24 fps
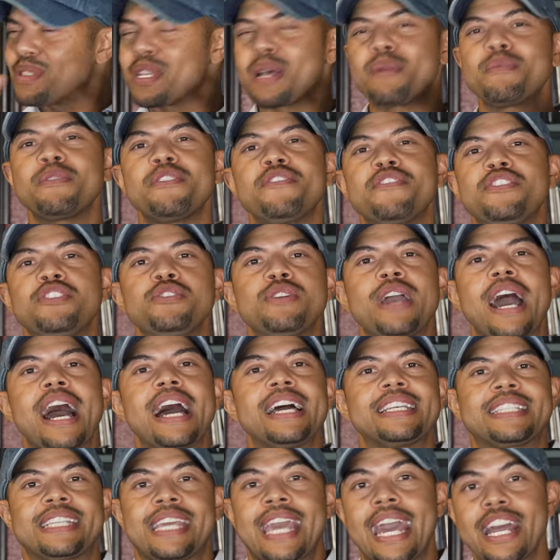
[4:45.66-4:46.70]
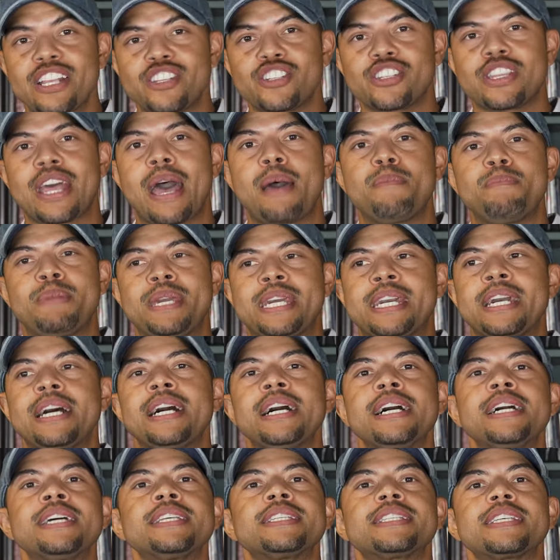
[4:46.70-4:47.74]
some of you guys catch that,
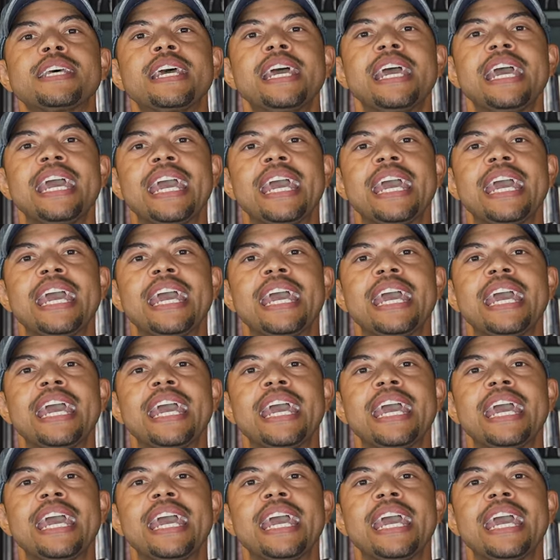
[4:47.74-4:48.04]
because